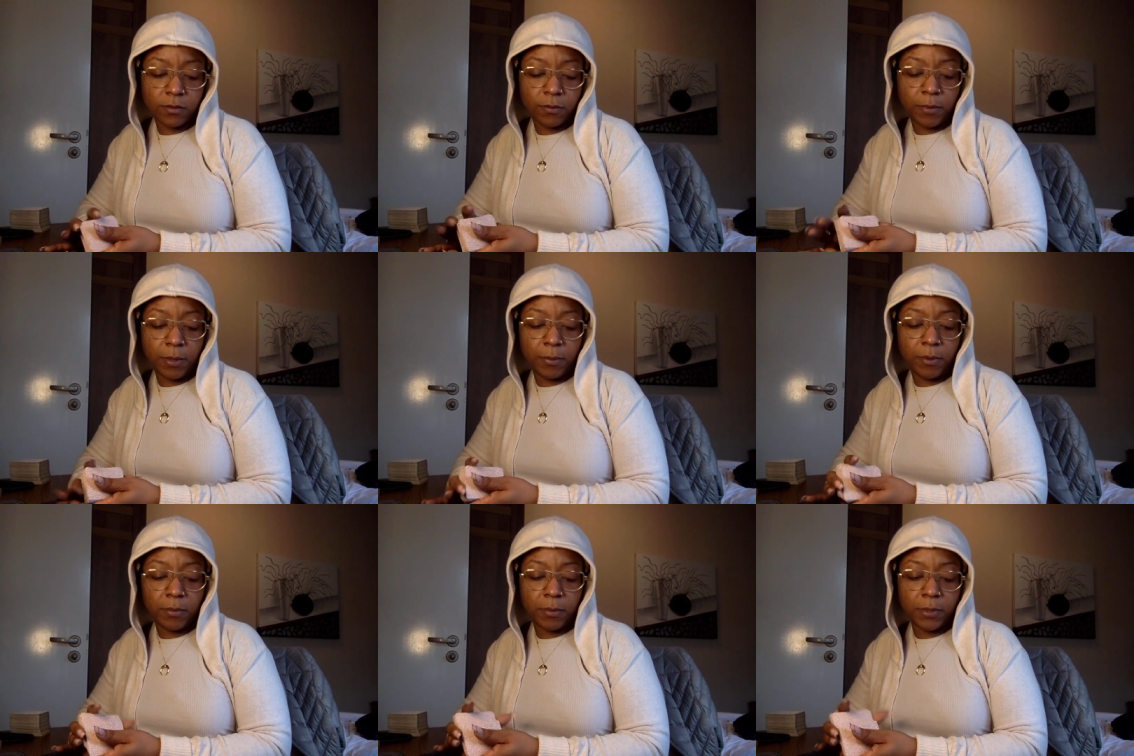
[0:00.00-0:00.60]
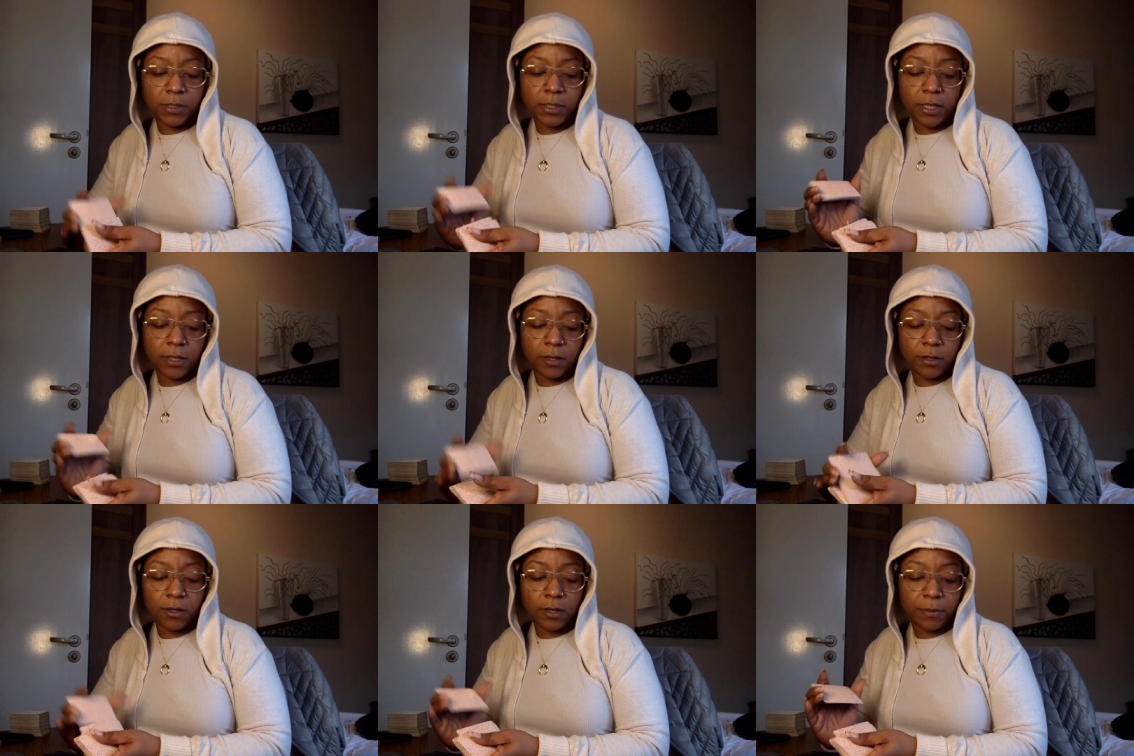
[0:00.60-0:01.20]
Maybe you missed
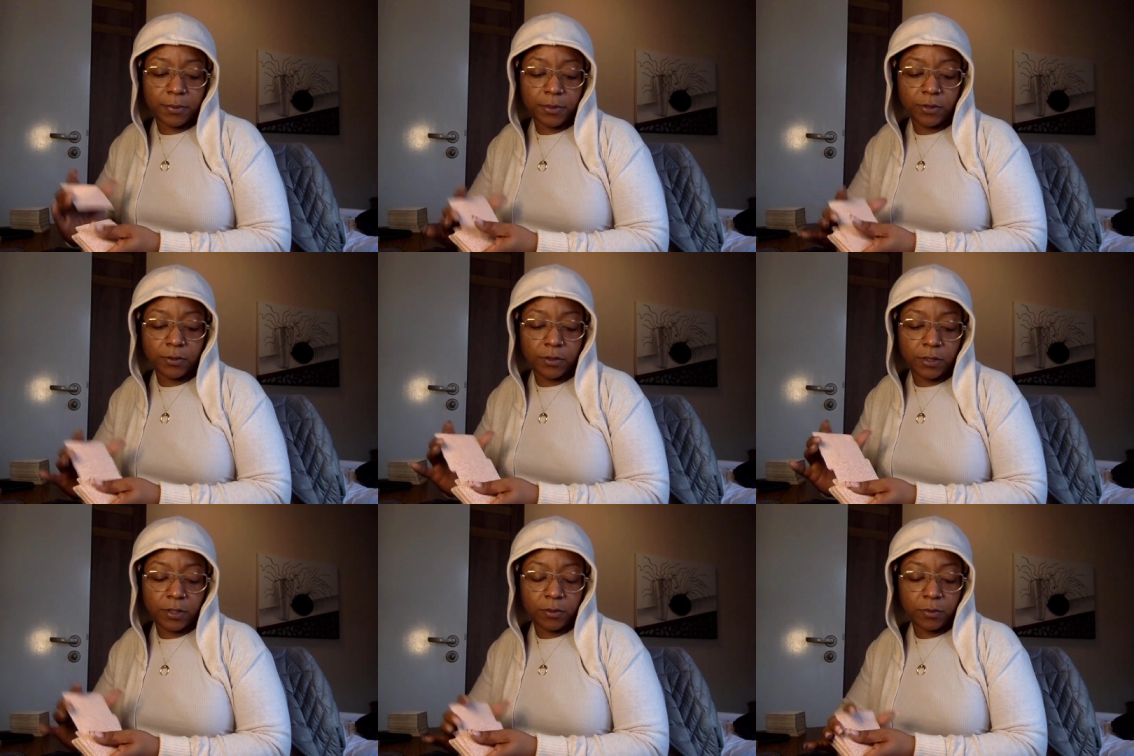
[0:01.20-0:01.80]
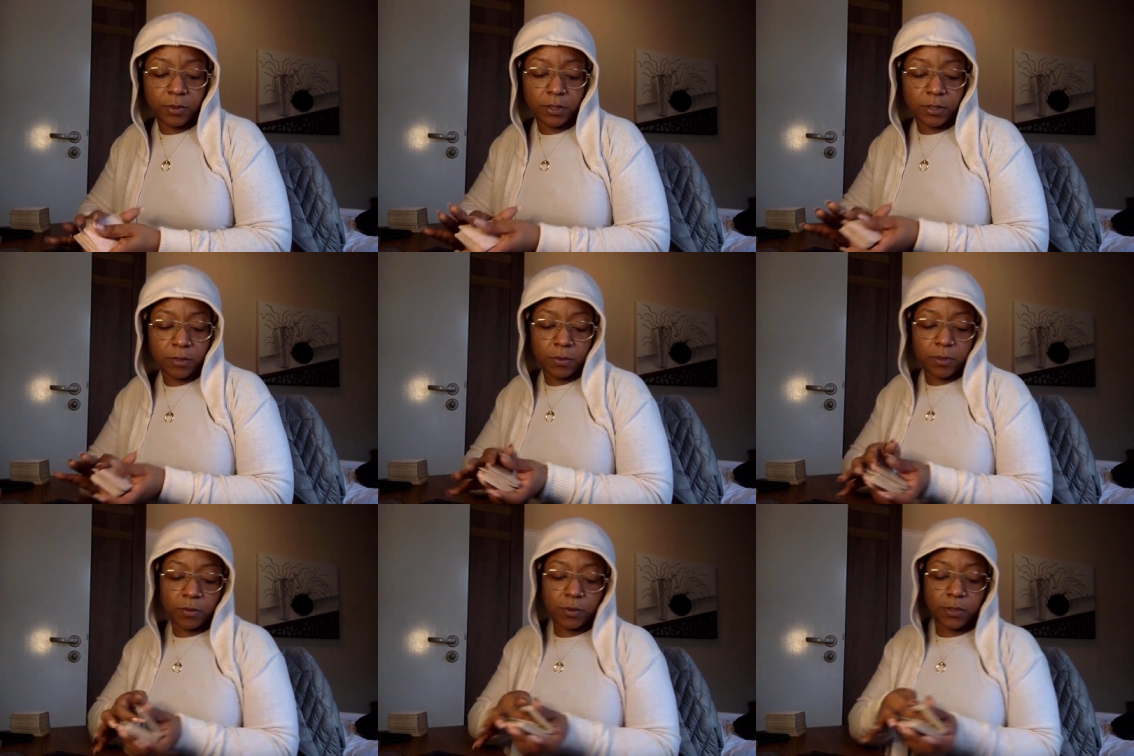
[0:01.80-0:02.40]
out on an opportunity with
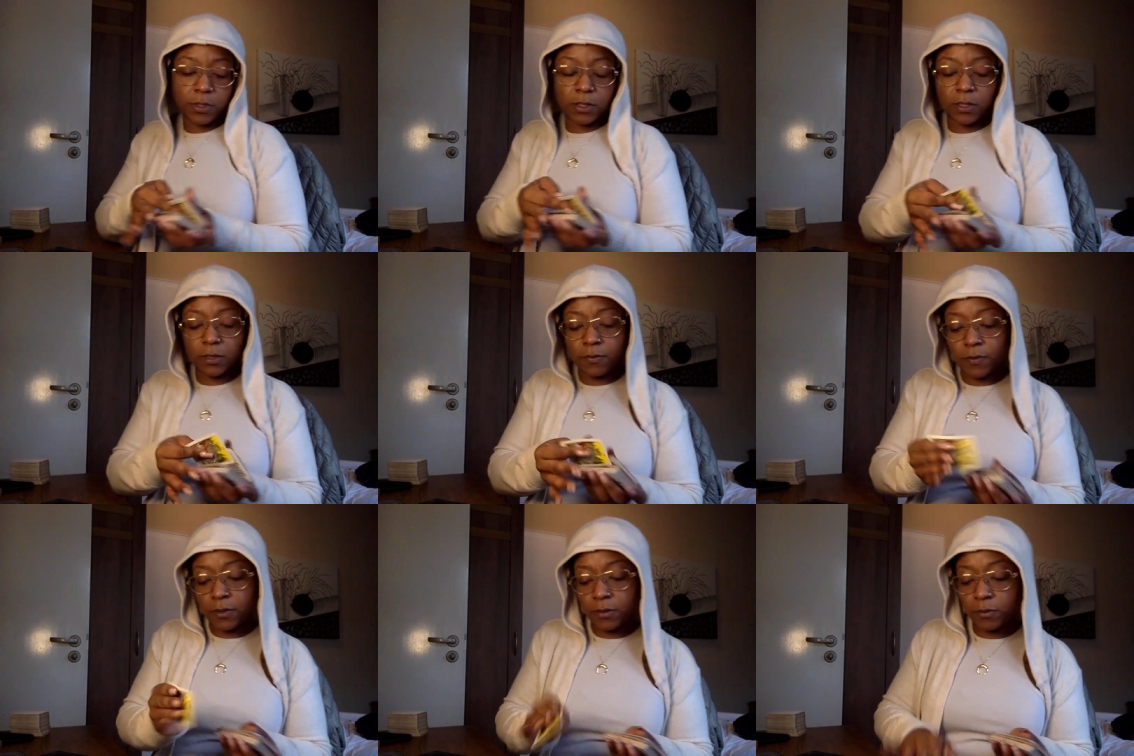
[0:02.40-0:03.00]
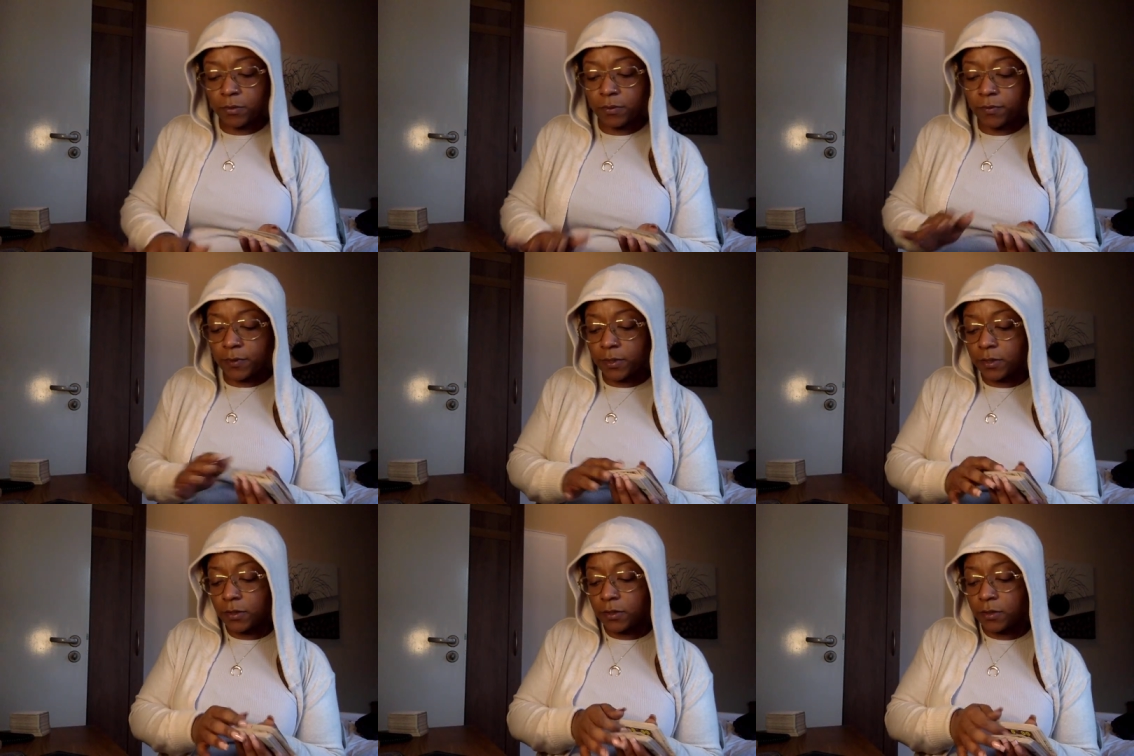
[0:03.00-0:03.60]
someone. What's the devil in the
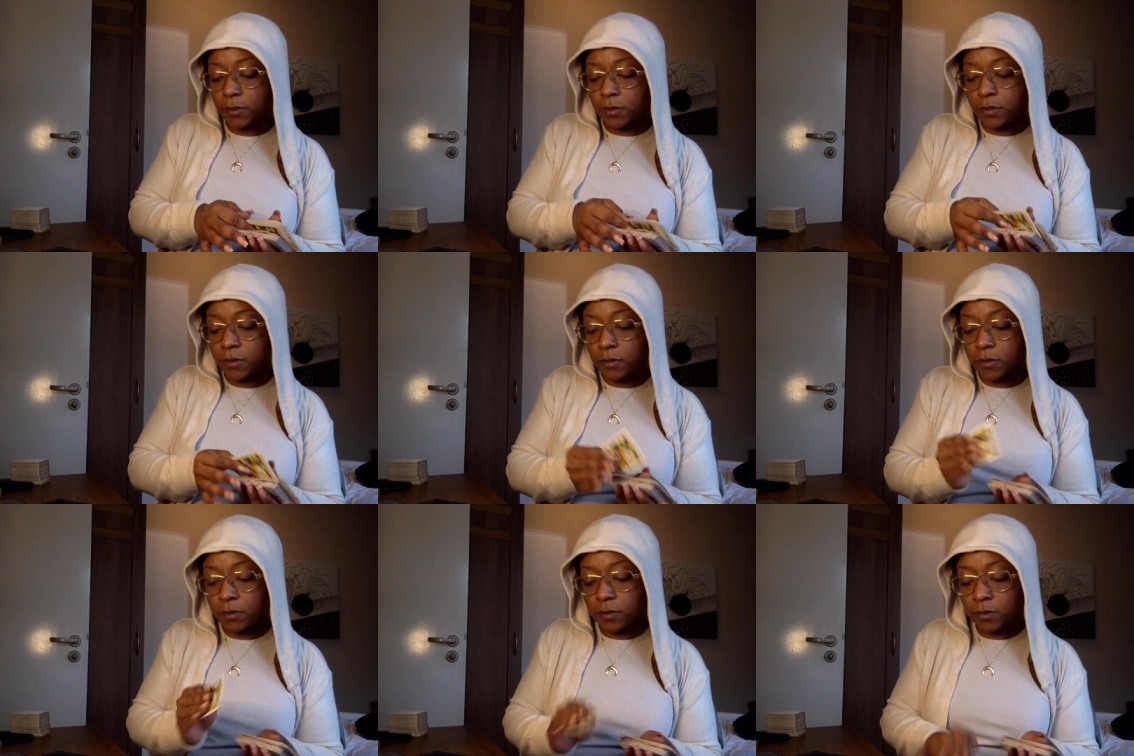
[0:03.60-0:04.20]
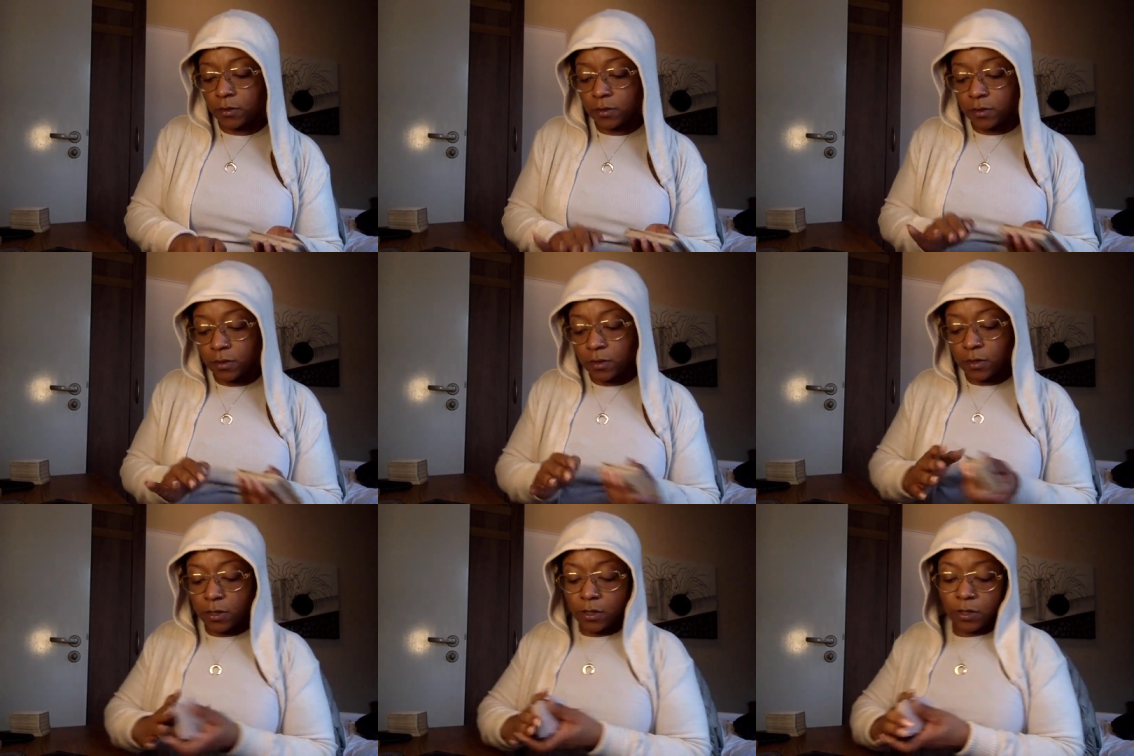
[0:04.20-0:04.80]
reverse?
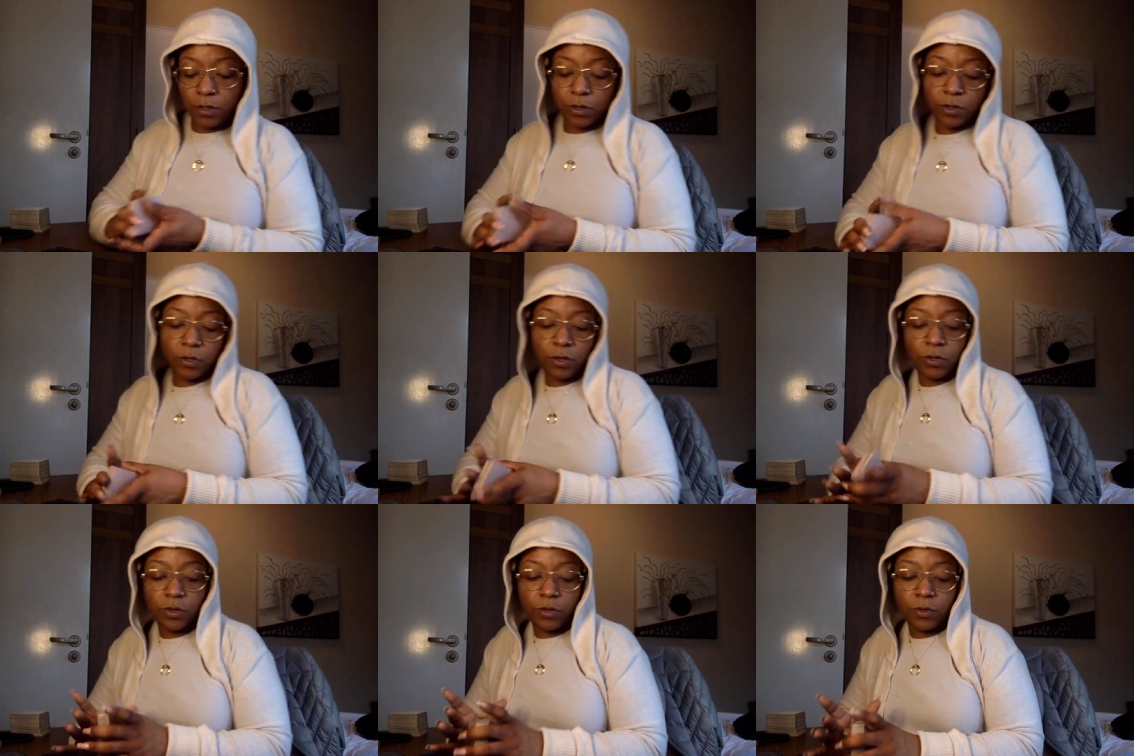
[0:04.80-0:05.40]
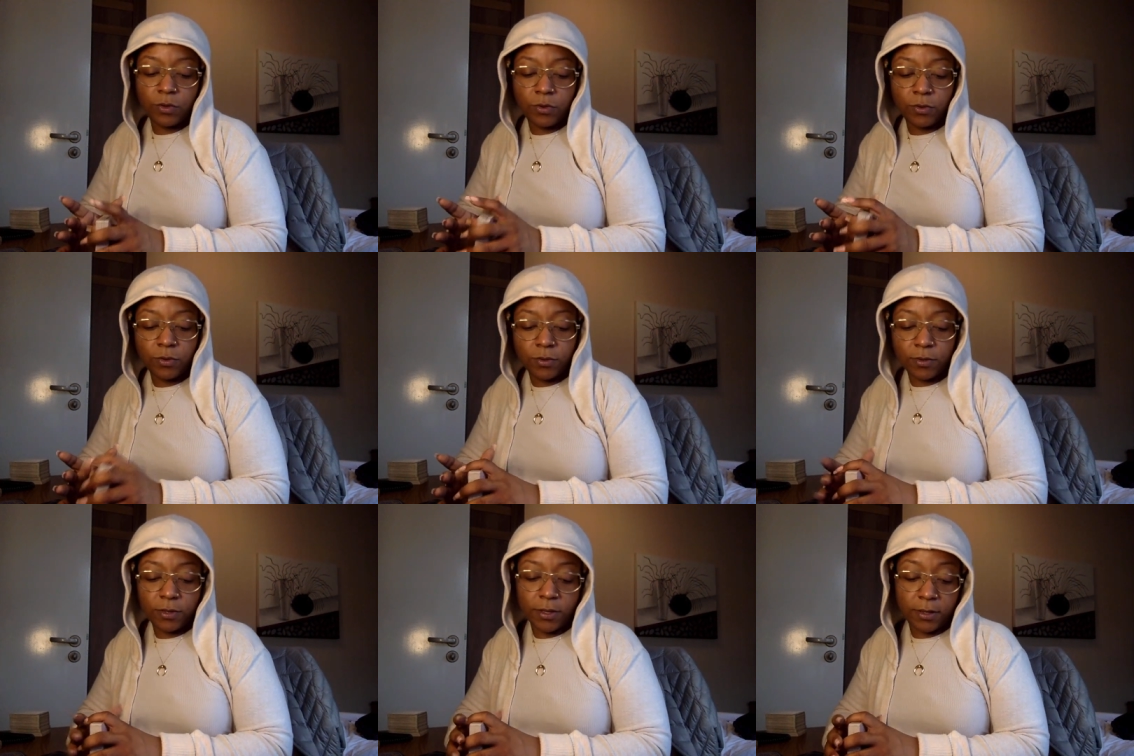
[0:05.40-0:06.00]
You,
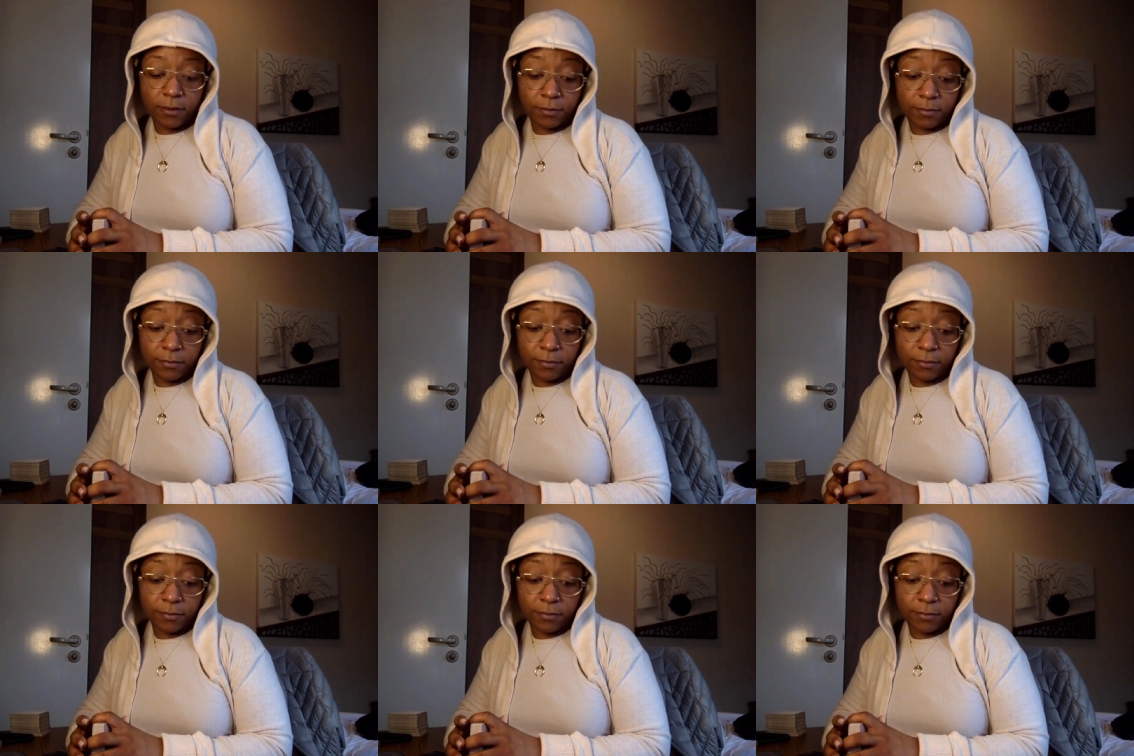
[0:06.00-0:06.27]
okay.